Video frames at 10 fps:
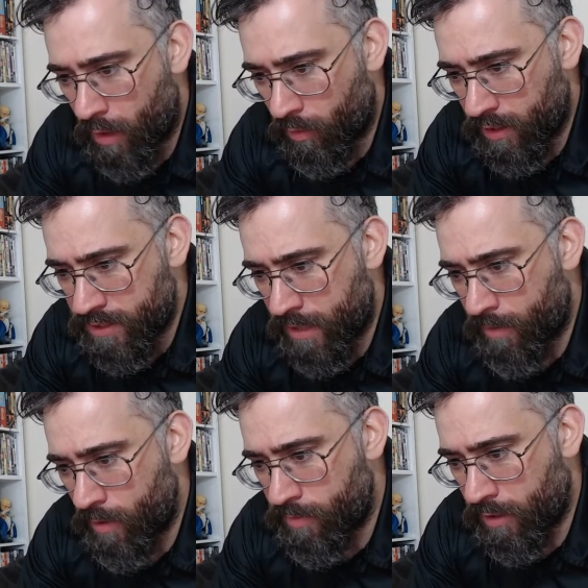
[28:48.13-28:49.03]
Wiki Sam.
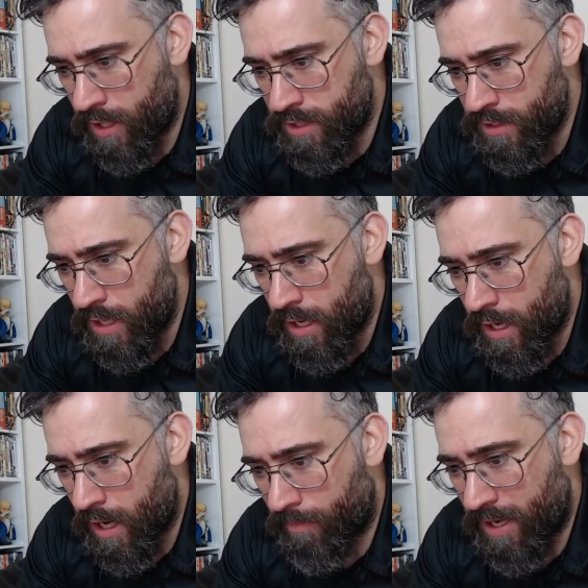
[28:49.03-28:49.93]
Hope you guys
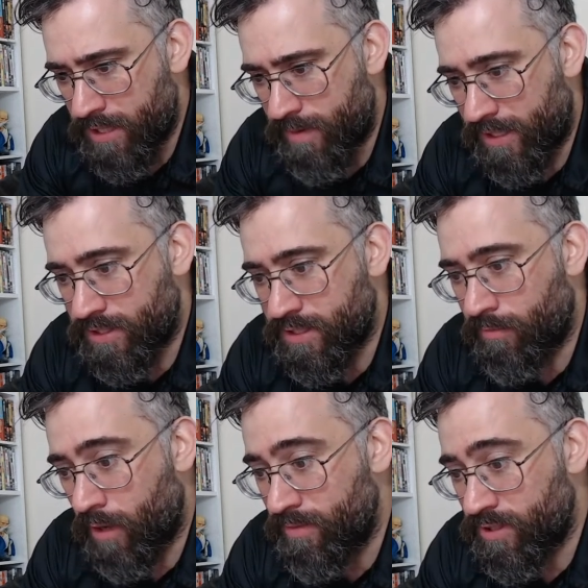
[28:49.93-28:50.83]
plan to make a
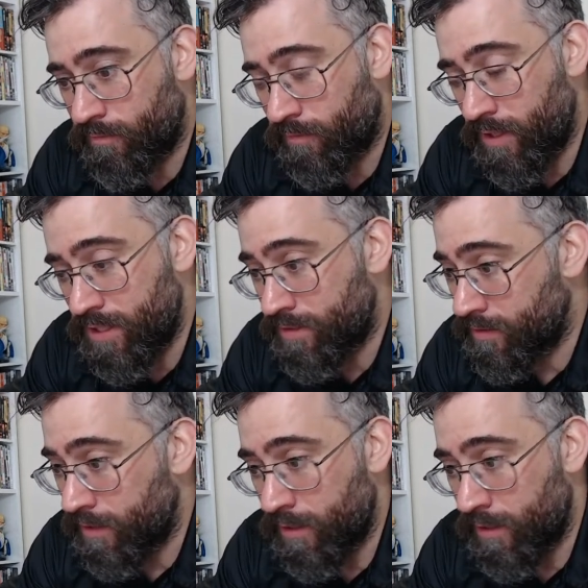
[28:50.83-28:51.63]
Summer and Mr. Freeze.